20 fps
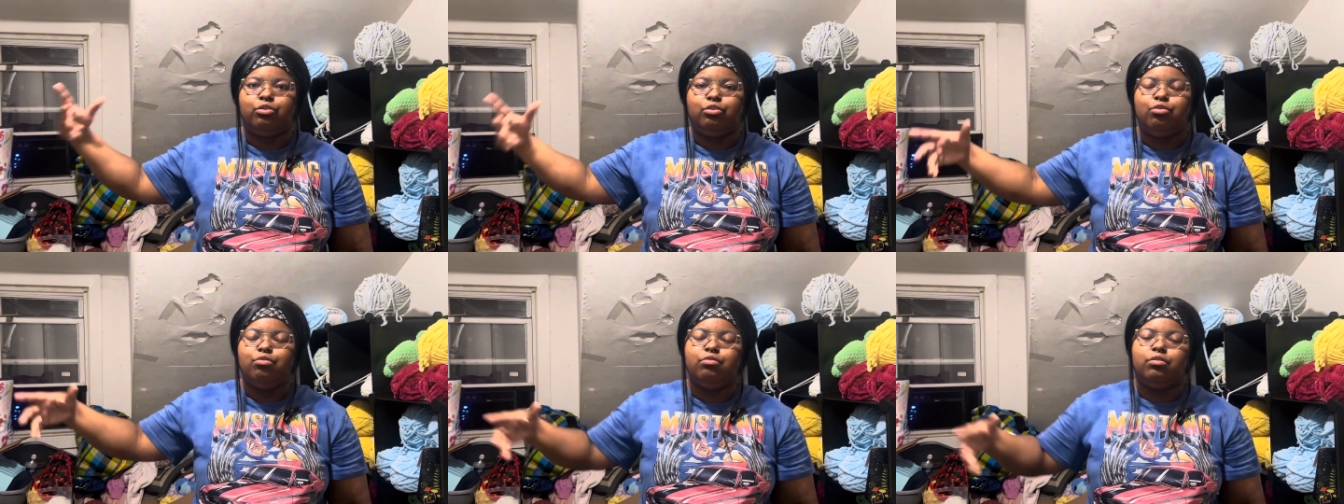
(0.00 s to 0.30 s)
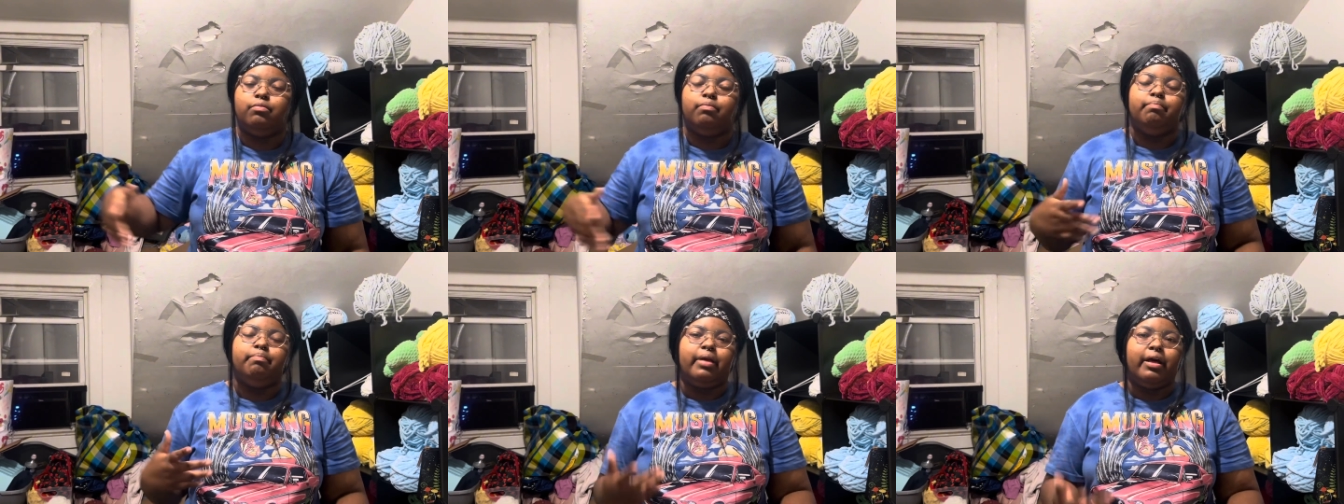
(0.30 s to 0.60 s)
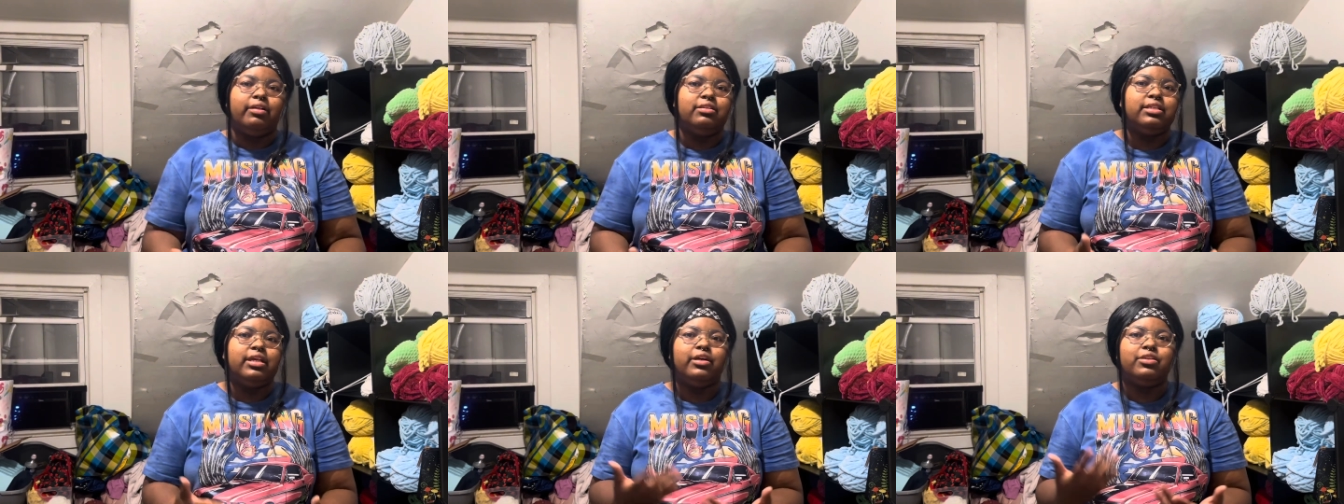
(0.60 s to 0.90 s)
Cool.
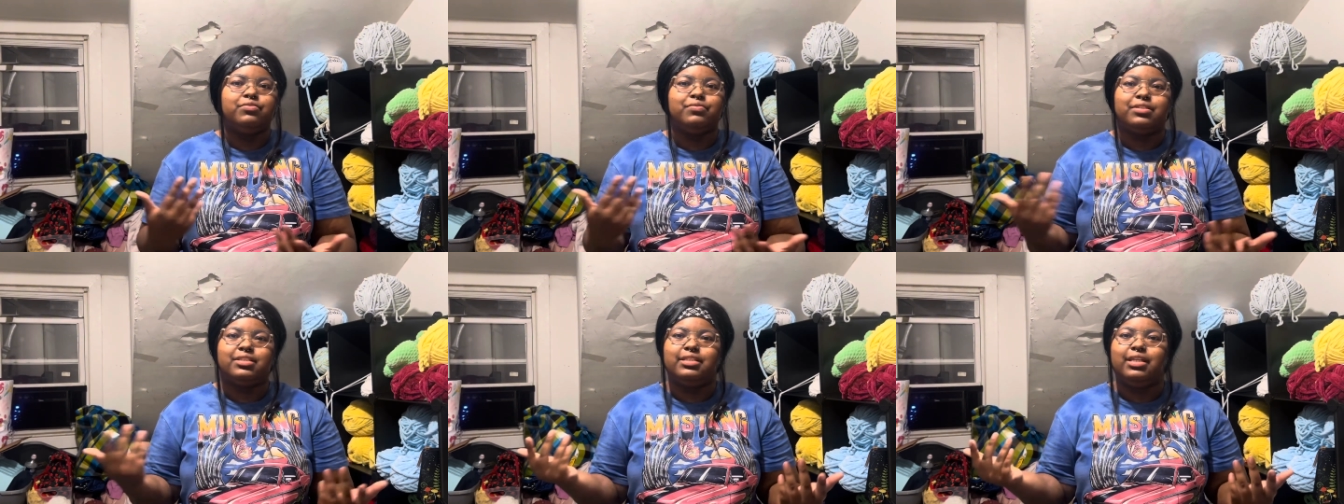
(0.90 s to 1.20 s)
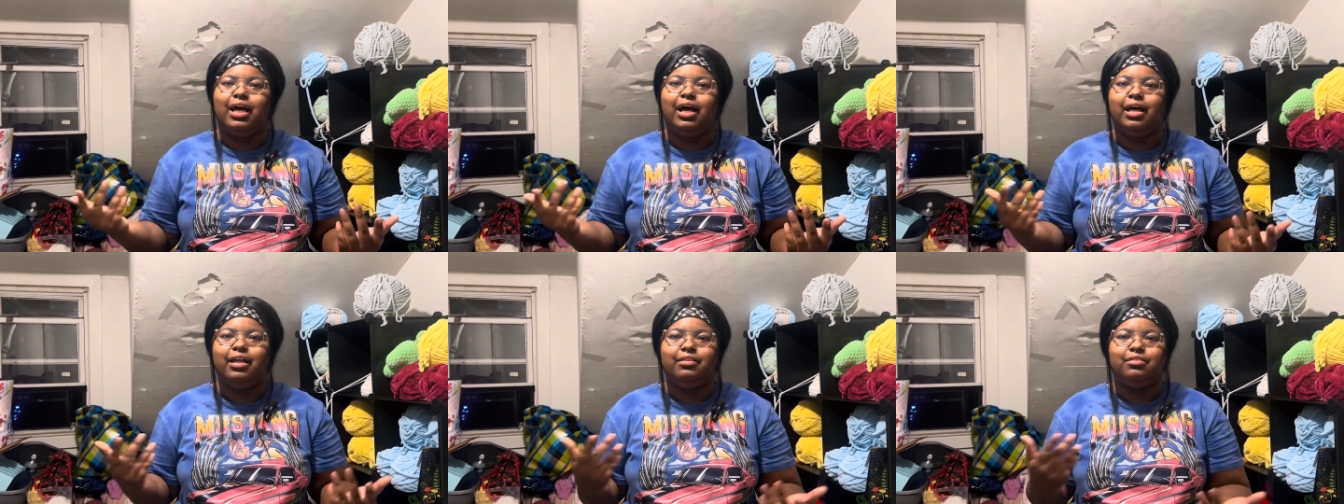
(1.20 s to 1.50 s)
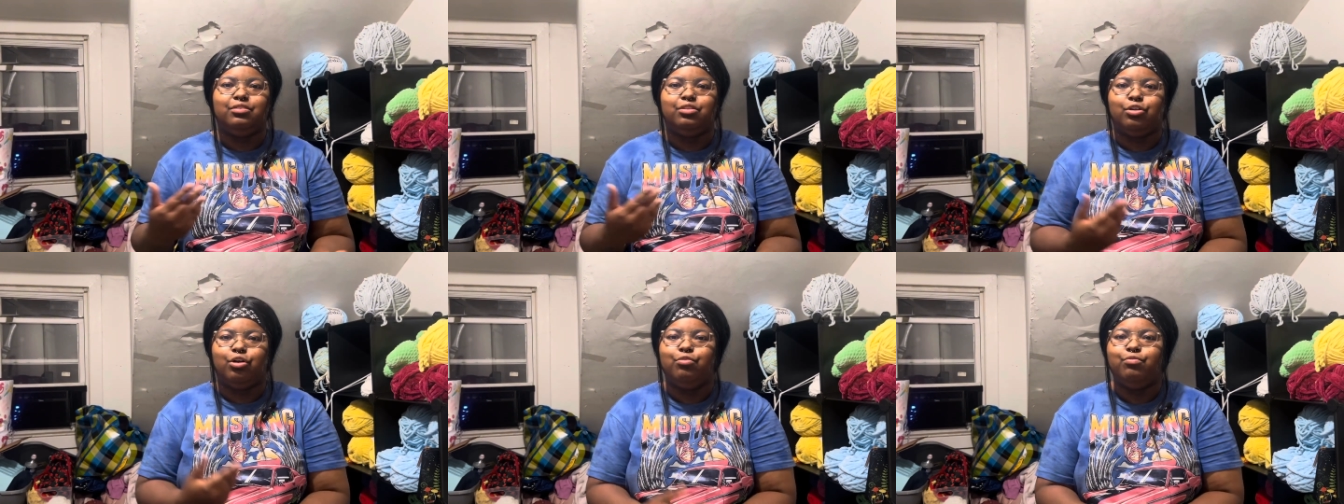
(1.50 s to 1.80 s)
Bounce house was not
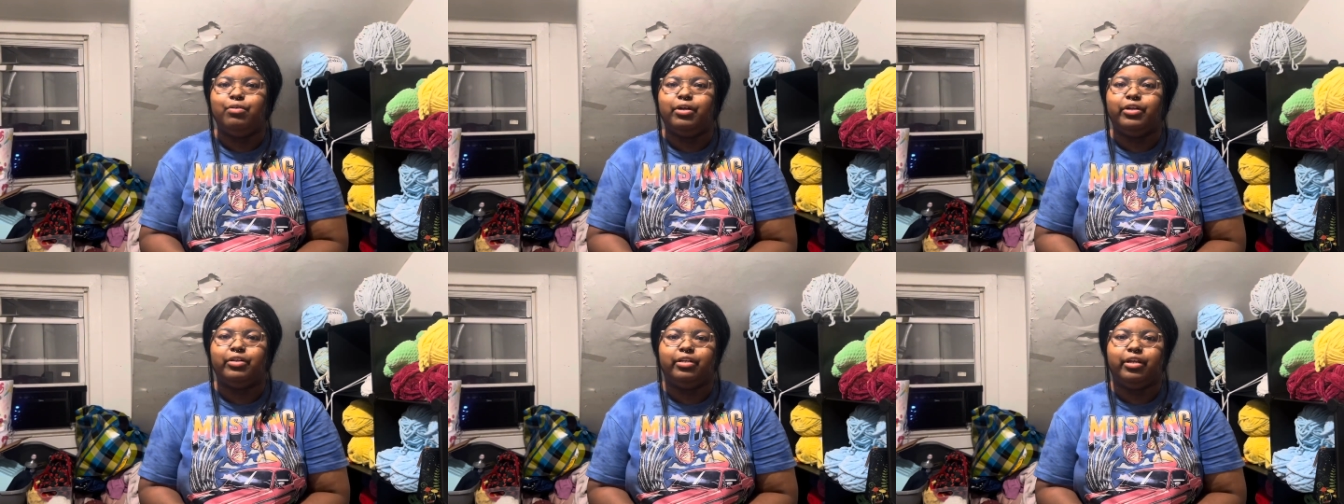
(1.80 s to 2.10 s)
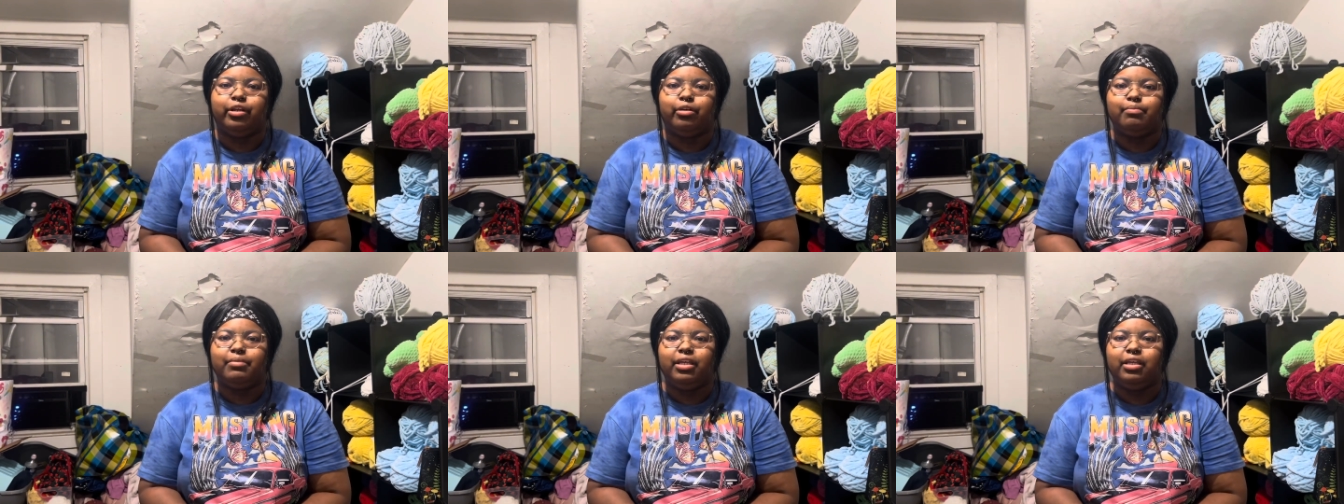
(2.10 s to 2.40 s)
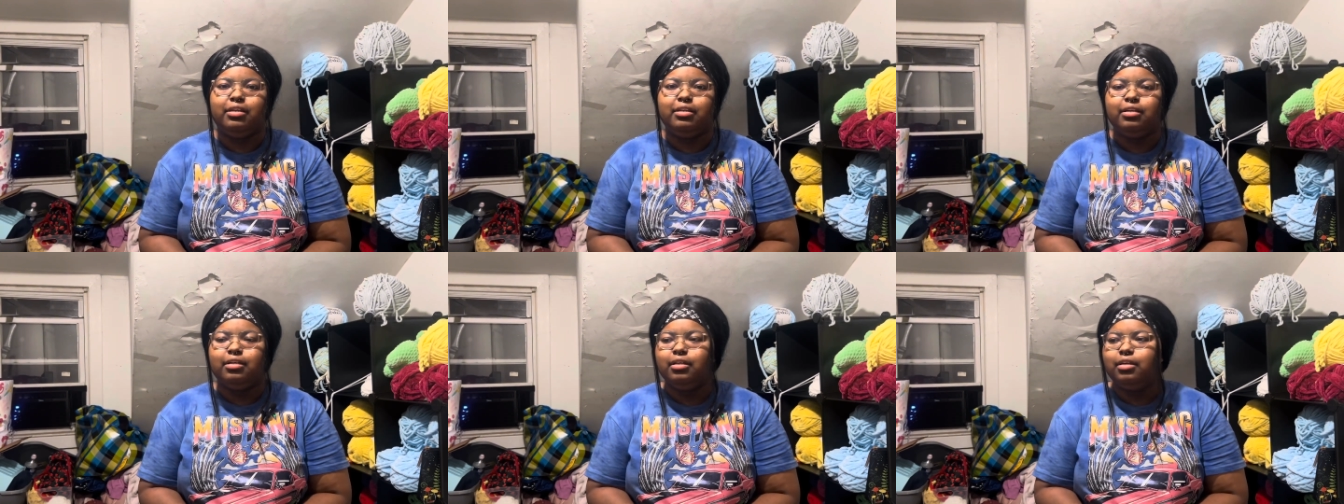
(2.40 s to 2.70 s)
nowhere near
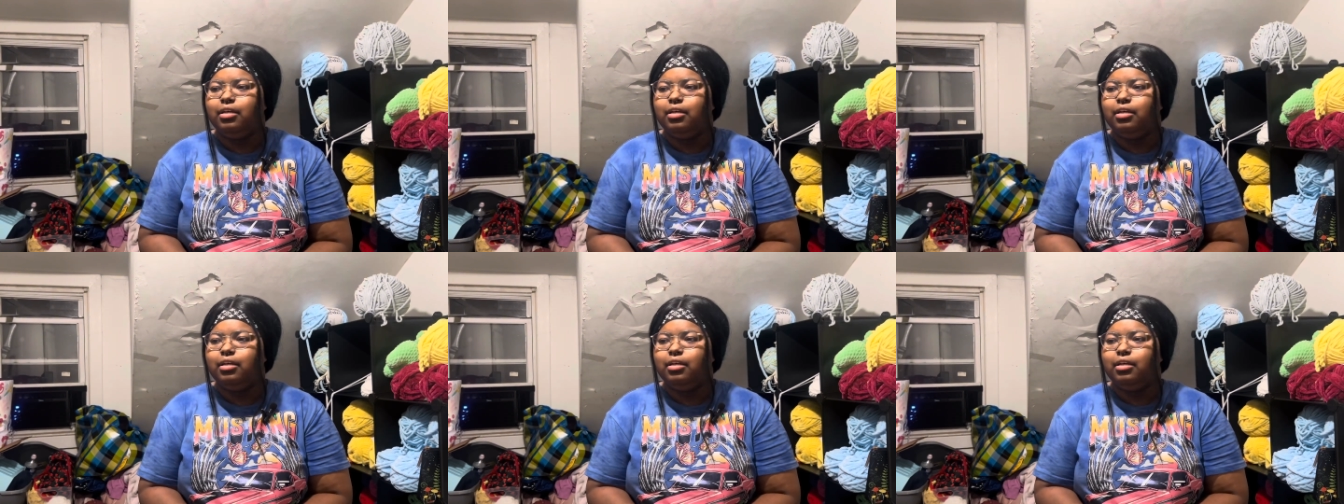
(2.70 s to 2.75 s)
me.